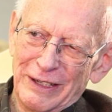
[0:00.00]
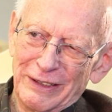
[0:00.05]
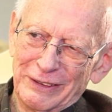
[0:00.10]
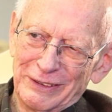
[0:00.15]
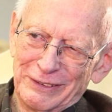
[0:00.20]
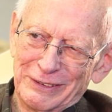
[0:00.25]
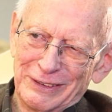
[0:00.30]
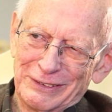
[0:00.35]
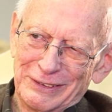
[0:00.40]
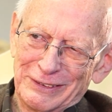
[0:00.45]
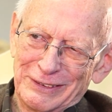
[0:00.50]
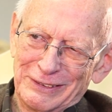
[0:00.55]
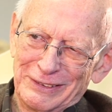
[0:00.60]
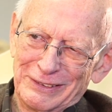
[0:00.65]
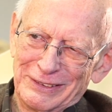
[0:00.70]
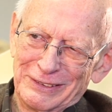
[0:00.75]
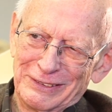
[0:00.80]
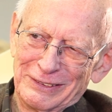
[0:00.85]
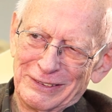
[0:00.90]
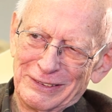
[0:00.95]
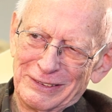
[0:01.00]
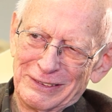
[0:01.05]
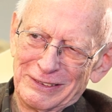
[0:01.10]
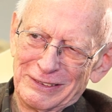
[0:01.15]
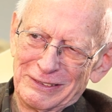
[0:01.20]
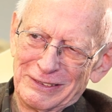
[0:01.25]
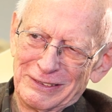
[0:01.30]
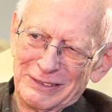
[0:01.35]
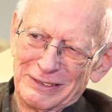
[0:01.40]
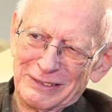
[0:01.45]
the moment
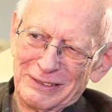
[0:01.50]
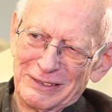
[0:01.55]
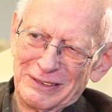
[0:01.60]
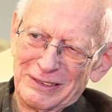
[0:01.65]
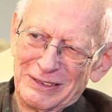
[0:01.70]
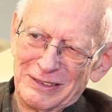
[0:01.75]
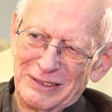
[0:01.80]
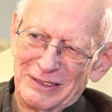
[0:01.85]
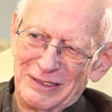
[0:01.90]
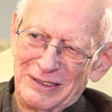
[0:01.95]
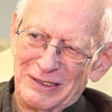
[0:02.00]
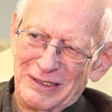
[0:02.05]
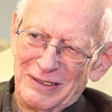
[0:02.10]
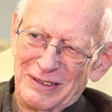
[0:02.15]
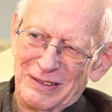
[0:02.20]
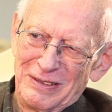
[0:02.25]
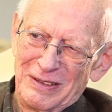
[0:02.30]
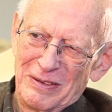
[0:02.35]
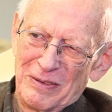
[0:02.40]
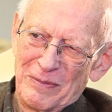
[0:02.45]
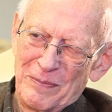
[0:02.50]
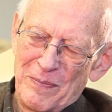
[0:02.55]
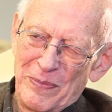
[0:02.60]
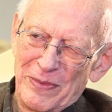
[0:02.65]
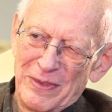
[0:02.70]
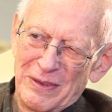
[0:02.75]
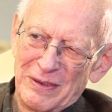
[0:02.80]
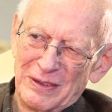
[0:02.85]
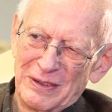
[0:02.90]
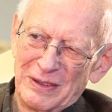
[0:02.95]
you heard
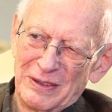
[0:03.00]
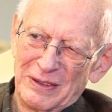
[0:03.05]
about